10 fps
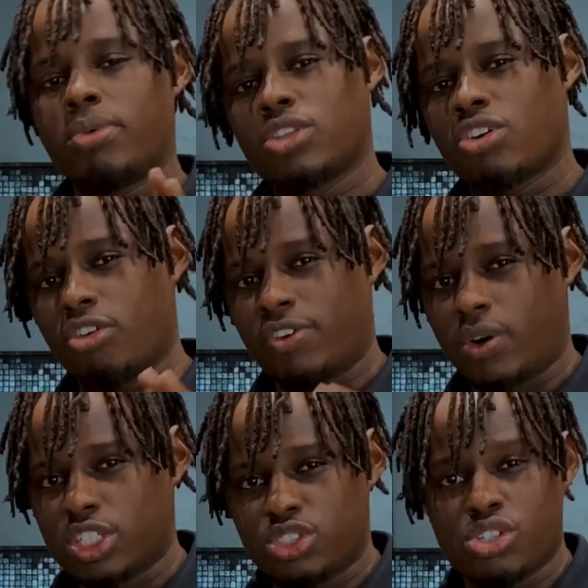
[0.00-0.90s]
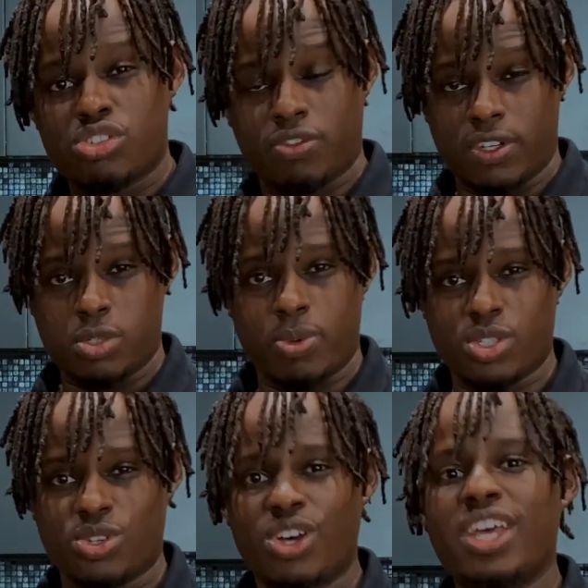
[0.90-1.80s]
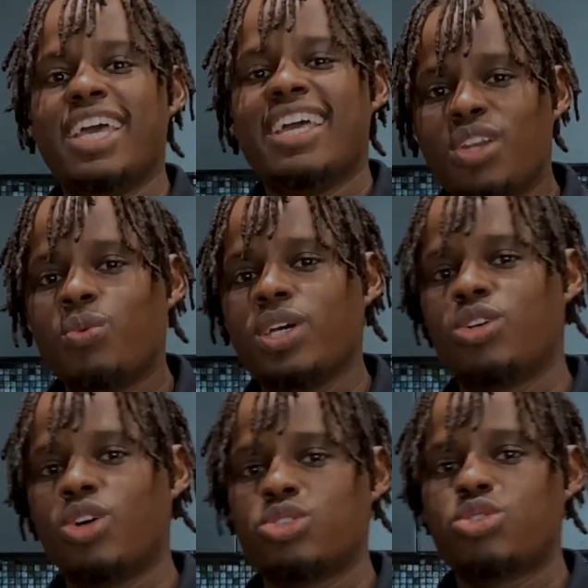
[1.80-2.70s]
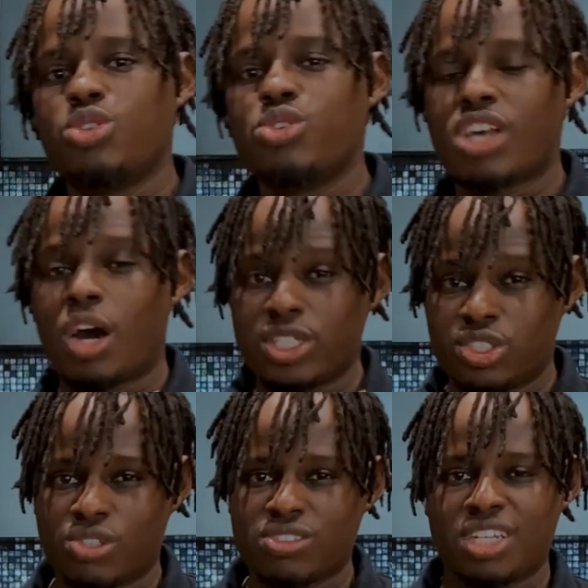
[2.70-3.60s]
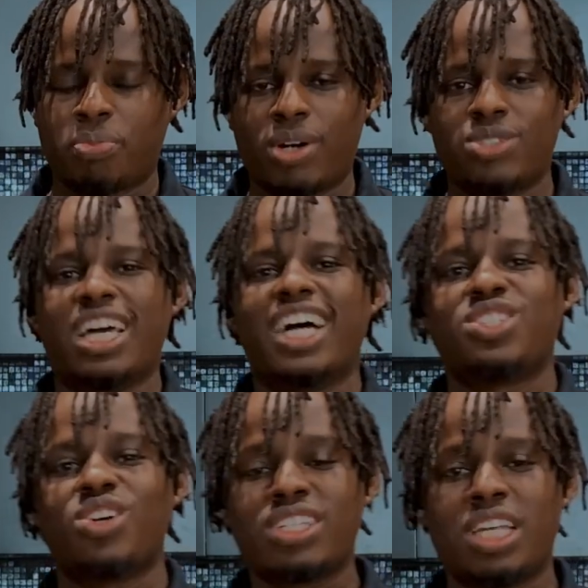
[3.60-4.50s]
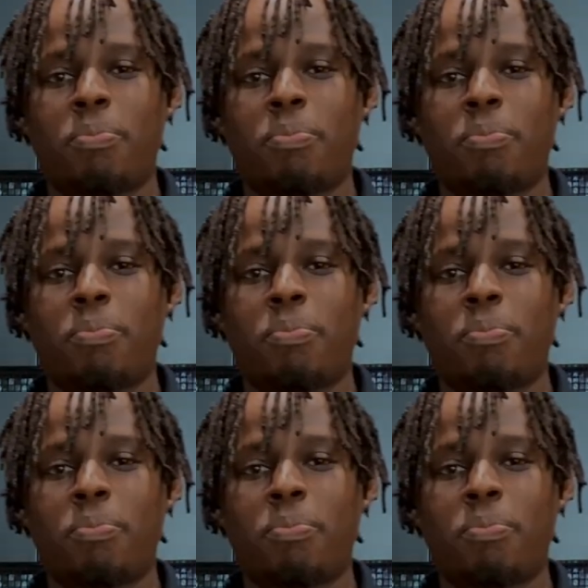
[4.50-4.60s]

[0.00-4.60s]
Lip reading: both of our shots of espresso, and we're going to use our chocolate powder. Chocolate